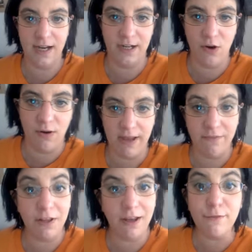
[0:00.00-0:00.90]
I know I have
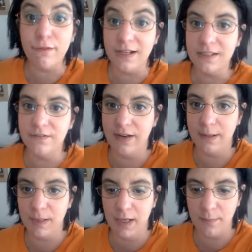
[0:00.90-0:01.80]
a lot of friends and
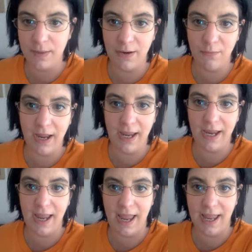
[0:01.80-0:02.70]
family up that
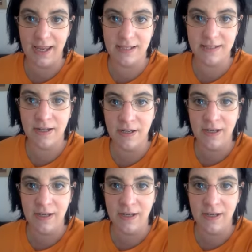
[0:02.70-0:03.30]
way, and